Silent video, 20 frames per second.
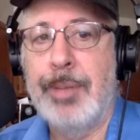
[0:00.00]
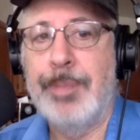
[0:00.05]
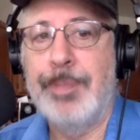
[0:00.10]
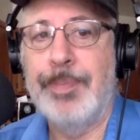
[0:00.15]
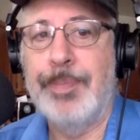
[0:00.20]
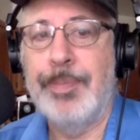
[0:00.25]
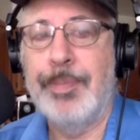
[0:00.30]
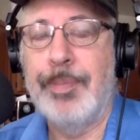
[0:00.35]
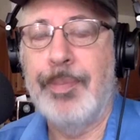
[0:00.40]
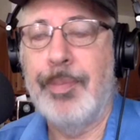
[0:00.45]

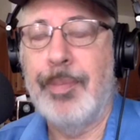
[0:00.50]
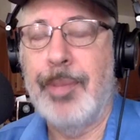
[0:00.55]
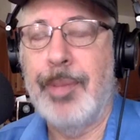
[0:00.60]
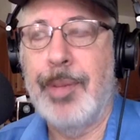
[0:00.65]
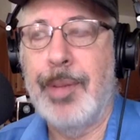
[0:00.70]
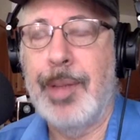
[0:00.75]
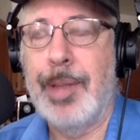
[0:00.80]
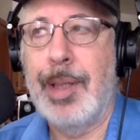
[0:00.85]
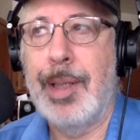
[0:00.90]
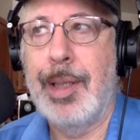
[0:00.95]
know,
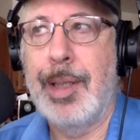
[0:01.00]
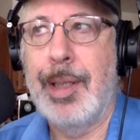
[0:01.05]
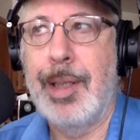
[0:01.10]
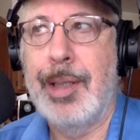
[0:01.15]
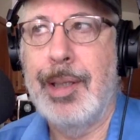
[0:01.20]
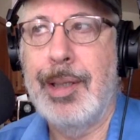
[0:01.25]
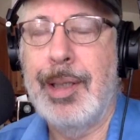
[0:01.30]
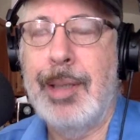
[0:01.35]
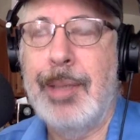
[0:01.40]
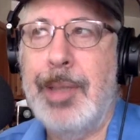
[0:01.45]

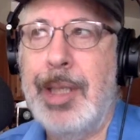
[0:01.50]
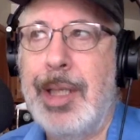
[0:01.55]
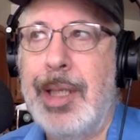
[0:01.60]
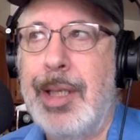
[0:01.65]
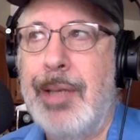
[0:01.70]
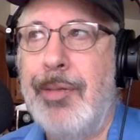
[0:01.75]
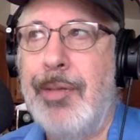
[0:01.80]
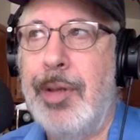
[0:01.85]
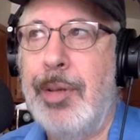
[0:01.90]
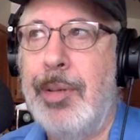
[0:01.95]
let
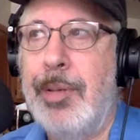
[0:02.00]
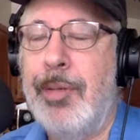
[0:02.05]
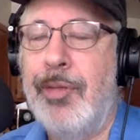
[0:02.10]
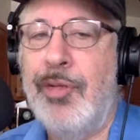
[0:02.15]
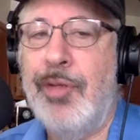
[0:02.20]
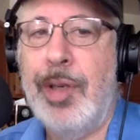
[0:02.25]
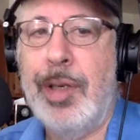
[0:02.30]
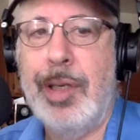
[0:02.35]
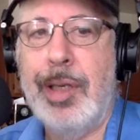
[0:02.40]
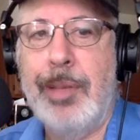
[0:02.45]
me give
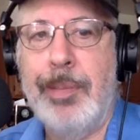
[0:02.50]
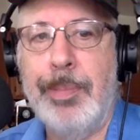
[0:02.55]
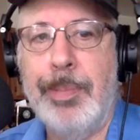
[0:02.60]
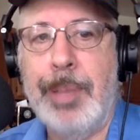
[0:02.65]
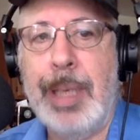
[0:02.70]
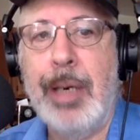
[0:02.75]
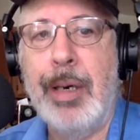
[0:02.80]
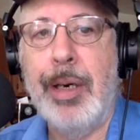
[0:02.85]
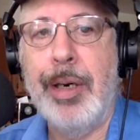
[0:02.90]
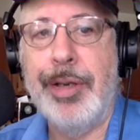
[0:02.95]
you a
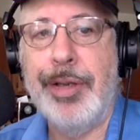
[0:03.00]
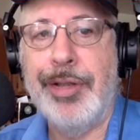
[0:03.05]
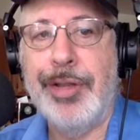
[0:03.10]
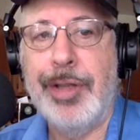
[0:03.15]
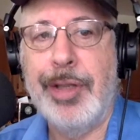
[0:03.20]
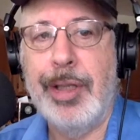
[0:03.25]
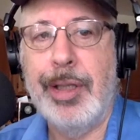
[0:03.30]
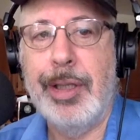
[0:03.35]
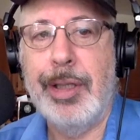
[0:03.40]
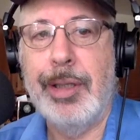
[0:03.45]
very
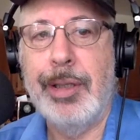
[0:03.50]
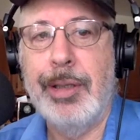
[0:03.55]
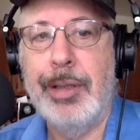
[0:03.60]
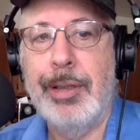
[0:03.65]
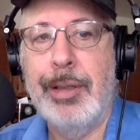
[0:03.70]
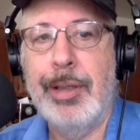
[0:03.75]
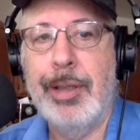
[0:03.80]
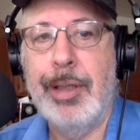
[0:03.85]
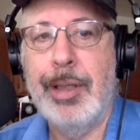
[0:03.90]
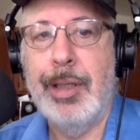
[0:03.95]

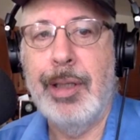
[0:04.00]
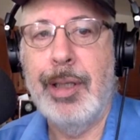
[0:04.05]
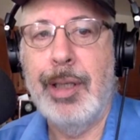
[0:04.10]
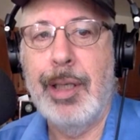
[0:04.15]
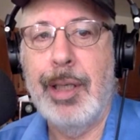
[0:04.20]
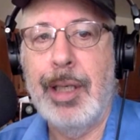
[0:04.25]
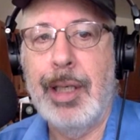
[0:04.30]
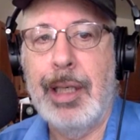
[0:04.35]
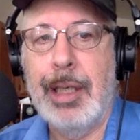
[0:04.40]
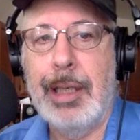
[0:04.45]
embarrassing
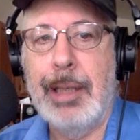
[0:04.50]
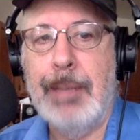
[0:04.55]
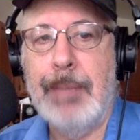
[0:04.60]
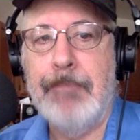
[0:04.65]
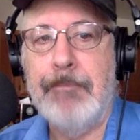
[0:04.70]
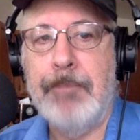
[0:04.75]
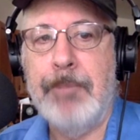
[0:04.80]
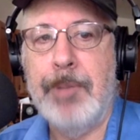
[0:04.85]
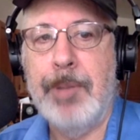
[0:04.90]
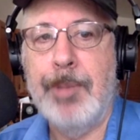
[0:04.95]

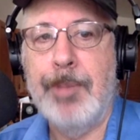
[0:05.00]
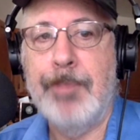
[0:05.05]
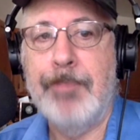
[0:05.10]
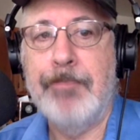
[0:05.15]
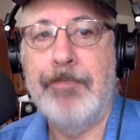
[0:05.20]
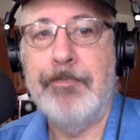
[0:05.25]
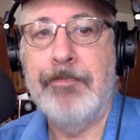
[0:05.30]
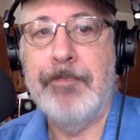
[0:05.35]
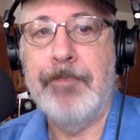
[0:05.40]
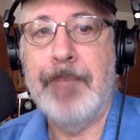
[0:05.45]
um,
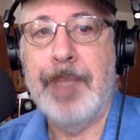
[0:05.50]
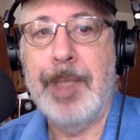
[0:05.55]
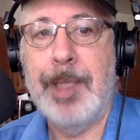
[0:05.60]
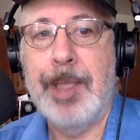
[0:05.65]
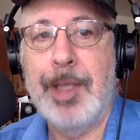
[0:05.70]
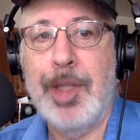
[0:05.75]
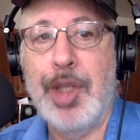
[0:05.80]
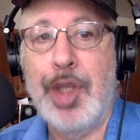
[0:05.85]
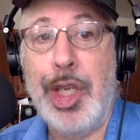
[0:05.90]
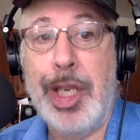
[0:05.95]

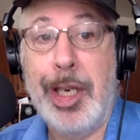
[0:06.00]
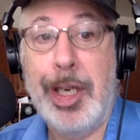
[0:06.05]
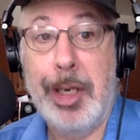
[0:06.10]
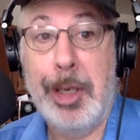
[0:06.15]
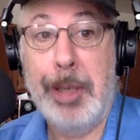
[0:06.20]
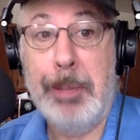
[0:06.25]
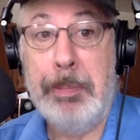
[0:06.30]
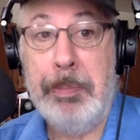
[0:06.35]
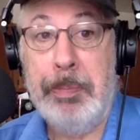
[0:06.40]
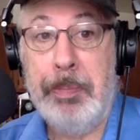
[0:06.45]

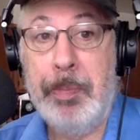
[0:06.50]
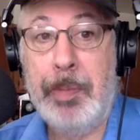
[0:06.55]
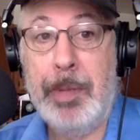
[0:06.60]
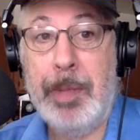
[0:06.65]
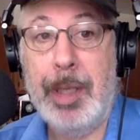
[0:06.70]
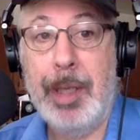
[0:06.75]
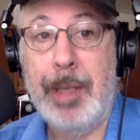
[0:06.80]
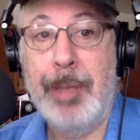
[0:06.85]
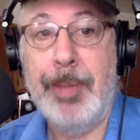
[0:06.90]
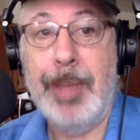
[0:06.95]
share
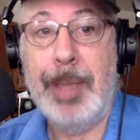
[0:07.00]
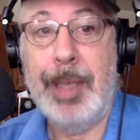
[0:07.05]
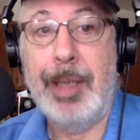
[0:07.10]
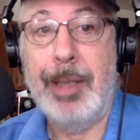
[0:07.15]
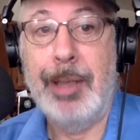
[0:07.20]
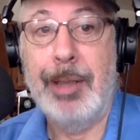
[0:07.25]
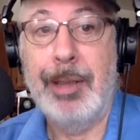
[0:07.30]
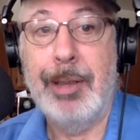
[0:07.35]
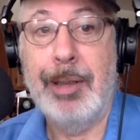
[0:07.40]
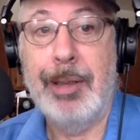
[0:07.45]

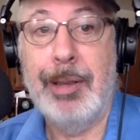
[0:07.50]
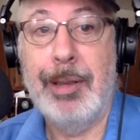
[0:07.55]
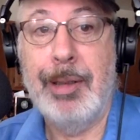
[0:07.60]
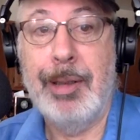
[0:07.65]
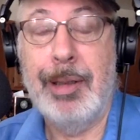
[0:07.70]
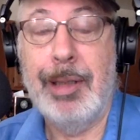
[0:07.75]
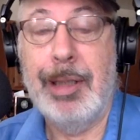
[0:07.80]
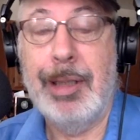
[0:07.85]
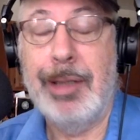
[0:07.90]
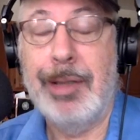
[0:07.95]
about
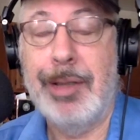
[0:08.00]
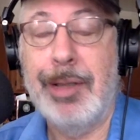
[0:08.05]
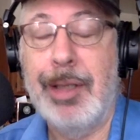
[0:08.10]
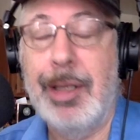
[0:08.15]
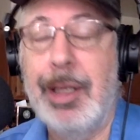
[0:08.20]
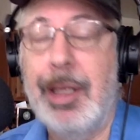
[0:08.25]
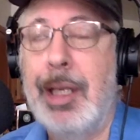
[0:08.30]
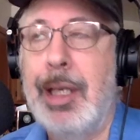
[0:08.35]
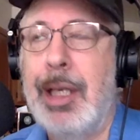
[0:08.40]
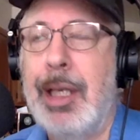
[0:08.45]

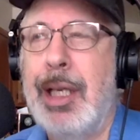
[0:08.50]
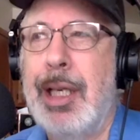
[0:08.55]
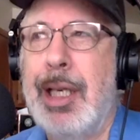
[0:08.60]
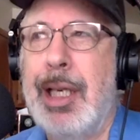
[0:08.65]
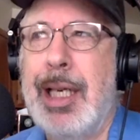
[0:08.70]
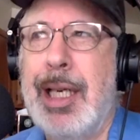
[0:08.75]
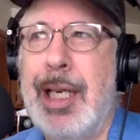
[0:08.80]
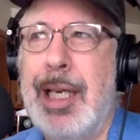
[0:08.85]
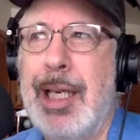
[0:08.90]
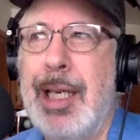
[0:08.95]
this.
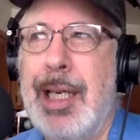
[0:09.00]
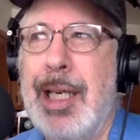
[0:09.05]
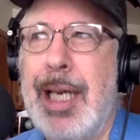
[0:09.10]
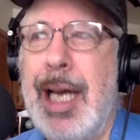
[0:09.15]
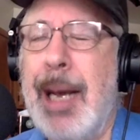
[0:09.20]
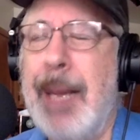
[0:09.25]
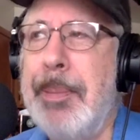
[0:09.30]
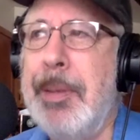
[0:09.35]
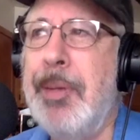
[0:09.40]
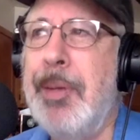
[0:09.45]
C-
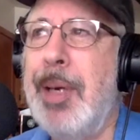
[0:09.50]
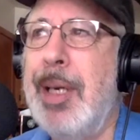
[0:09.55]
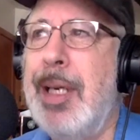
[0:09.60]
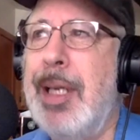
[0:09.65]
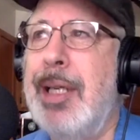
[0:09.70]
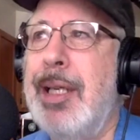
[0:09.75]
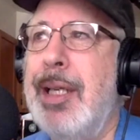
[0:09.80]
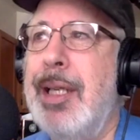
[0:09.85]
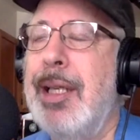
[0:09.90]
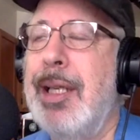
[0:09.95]

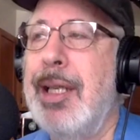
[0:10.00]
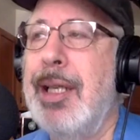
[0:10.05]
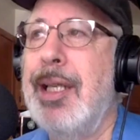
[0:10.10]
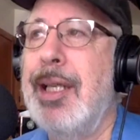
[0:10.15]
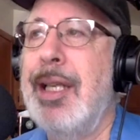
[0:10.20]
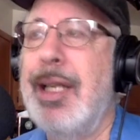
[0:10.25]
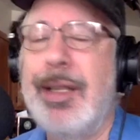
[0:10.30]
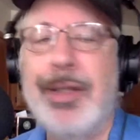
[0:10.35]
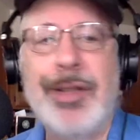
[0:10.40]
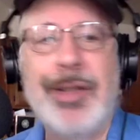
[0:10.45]
copywriting
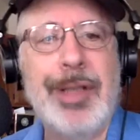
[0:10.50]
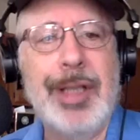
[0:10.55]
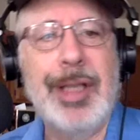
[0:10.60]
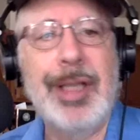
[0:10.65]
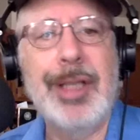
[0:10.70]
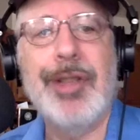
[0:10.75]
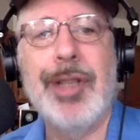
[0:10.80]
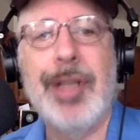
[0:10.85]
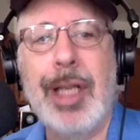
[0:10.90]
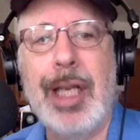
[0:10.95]

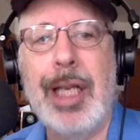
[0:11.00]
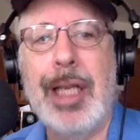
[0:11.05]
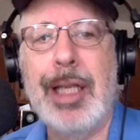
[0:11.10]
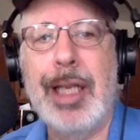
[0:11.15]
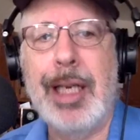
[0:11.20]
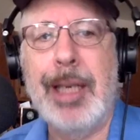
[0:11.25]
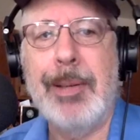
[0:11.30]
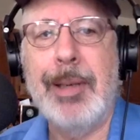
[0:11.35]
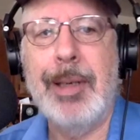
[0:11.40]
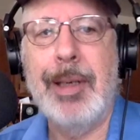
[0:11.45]
is is a
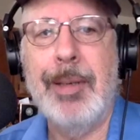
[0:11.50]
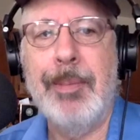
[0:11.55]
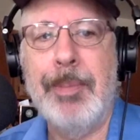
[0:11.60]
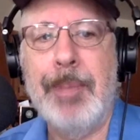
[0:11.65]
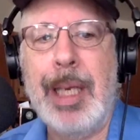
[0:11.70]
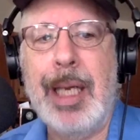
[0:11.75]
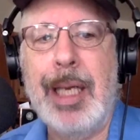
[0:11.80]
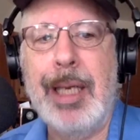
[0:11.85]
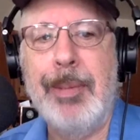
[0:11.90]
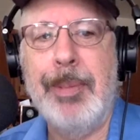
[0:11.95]
lot like
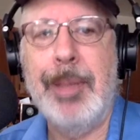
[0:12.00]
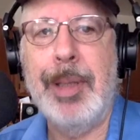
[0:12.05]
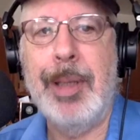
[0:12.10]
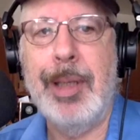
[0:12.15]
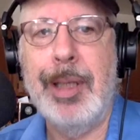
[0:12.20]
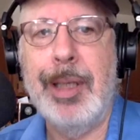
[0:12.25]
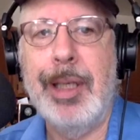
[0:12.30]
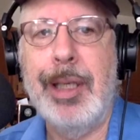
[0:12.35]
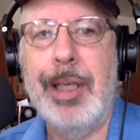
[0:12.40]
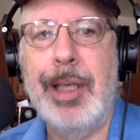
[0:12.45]

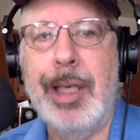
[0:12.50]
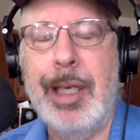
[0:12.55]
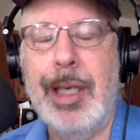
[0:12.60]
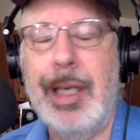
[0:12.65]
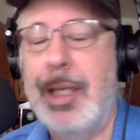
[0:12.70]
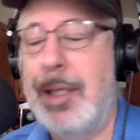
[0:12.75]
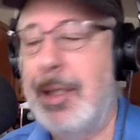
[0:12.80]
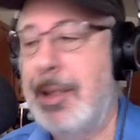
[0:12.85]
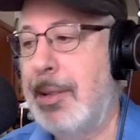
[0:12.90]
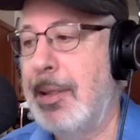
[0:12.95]

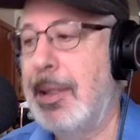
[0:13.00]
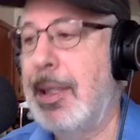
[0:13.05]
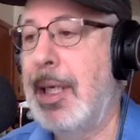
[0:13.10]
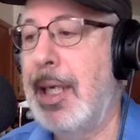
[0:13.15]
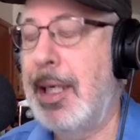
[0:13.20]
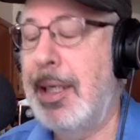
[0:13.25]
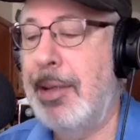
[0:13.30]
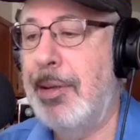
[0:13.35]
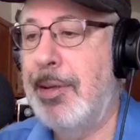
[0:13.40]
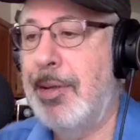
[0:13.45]
bodybuilding,
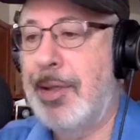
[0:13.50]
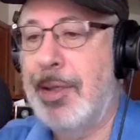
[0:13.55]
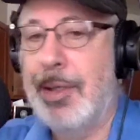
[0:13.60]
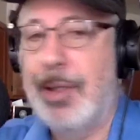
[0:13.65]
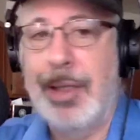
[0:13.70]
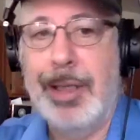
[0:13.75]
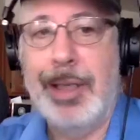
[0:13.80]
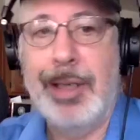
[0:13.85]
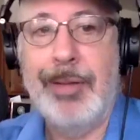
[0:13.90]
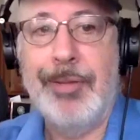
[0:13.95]
and I
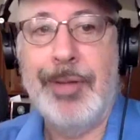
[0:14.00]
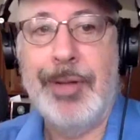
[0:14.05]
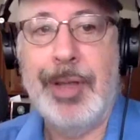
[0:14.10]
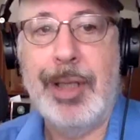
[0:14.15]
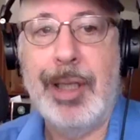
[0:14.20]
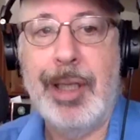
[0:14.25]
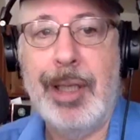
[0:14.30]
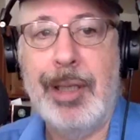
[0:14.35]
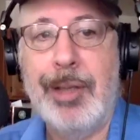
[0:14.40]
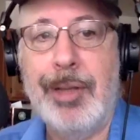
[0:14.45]
used to
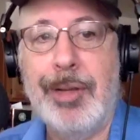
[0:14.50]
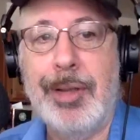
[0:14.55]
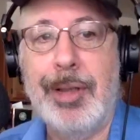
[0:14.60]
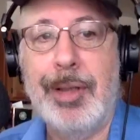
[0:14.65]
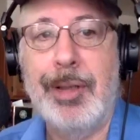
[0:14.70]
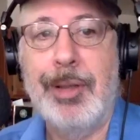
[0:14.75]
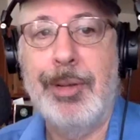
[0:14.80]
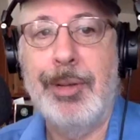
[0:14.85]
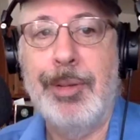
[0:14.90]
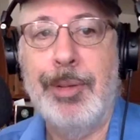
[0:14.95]
lift and I
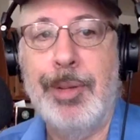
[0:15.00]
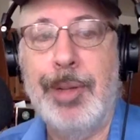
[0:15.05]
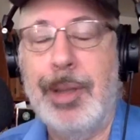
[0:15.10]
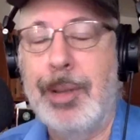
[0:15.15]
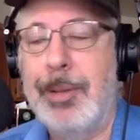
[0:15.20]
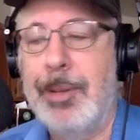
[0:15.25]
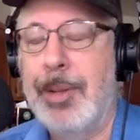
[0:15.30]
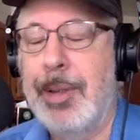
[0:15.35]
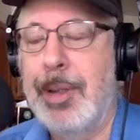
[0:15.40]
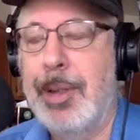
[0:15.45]
used to
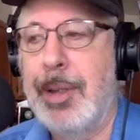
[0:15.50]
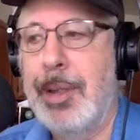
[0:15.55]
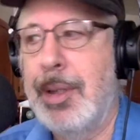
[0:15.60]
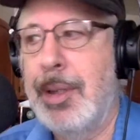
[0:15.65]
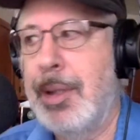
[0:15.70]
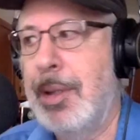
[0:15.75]
do uh,